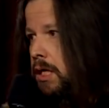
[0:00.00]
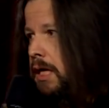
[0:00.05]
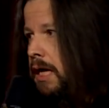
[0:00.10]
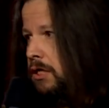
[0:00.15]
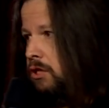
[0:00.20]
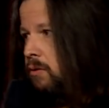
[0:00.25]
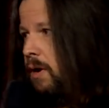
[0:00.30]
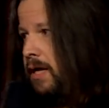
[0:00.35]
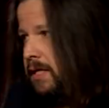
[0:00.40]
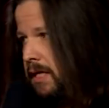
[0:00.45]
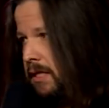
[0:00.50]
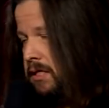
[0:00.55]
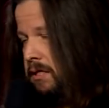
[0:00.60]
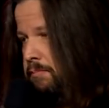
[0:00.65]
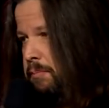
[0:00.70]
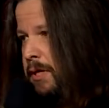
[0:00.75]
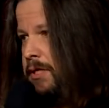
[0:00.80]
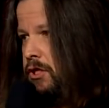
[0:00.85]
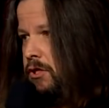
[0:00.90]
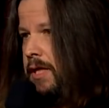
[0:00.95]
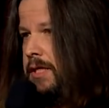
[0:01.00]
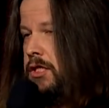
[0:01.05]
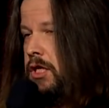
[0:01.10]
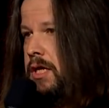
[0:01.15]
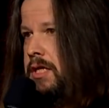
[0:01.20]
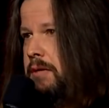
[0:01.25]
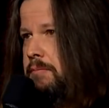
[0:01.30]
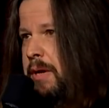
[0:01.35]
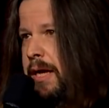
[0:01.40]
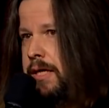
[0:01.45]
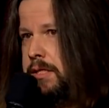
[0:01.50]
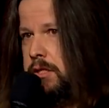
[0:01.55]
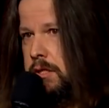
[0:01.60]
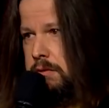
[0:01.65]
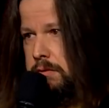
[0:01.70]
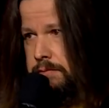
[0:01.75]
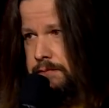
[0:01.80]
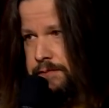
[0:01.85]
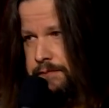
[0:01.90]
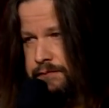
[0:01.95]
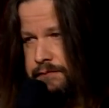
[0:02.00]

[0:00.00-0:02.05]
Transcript: That's right, that's the picture that's on the mantle.